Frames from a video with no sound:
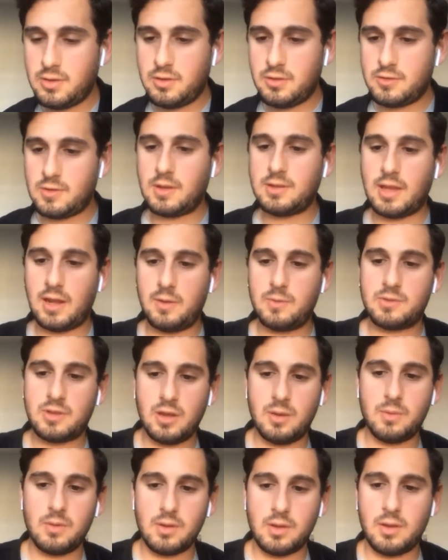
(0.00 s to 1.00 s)
So I thought it was
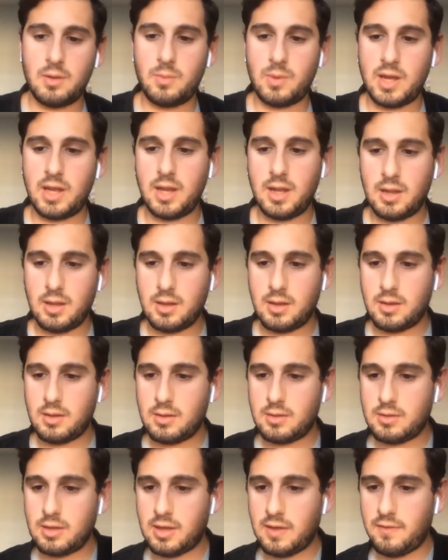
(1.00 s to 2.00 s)
a good way to
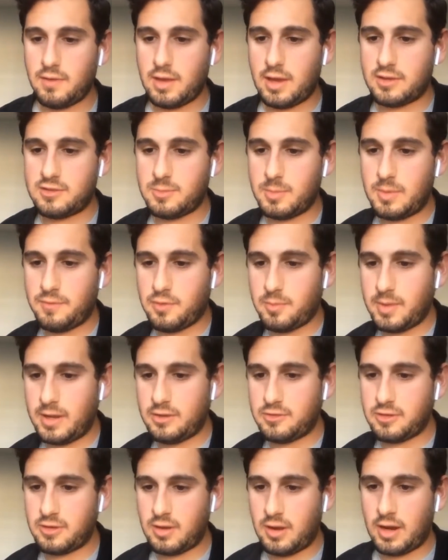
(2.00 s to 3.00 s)
give you guys some
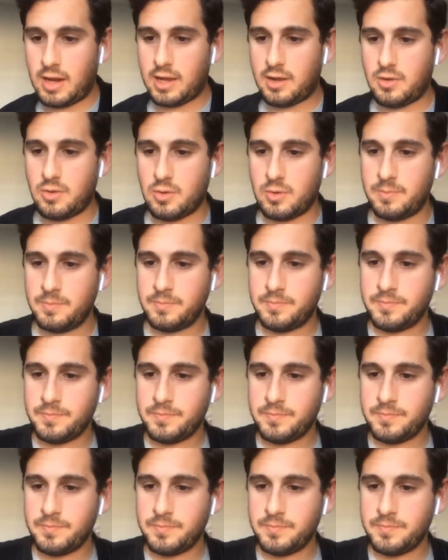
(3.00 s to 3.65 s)
information. All right, cool.